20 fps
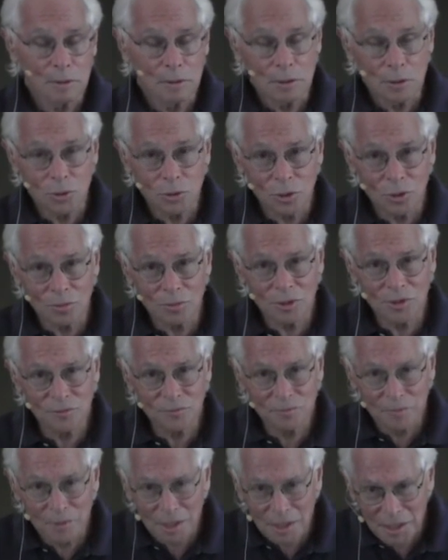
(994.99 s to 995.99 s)
in terms
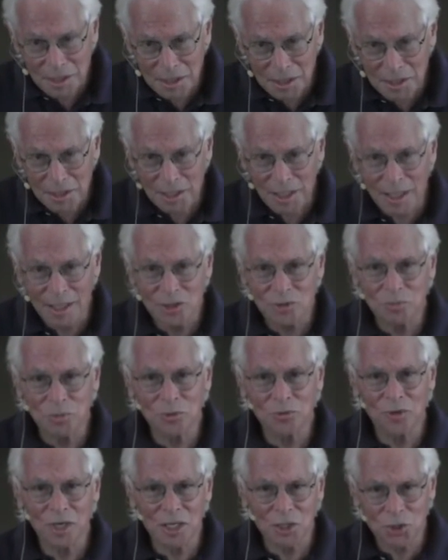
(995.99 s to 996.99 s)
of my
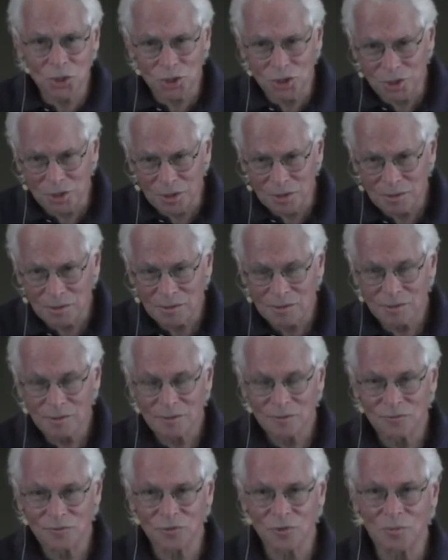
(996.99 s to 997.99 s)
aspiration
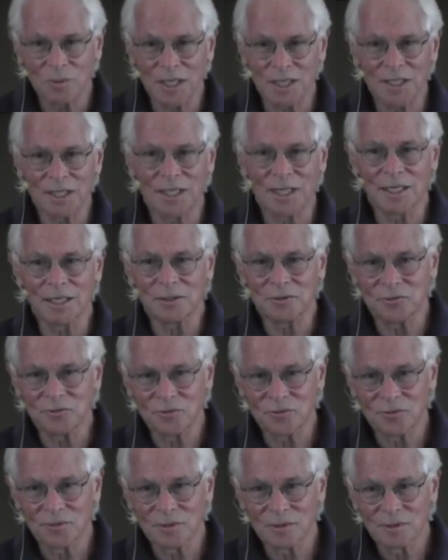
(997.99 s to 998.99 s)
for my
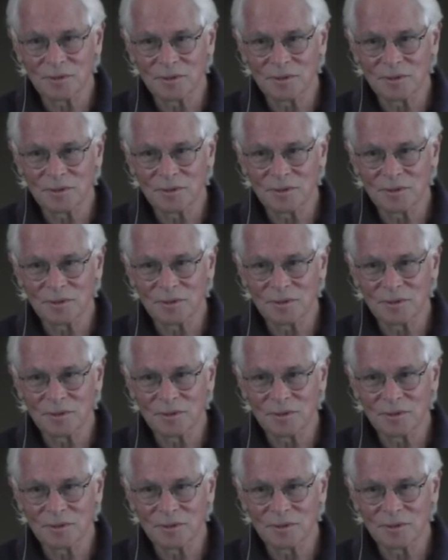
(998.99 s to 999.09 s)
life,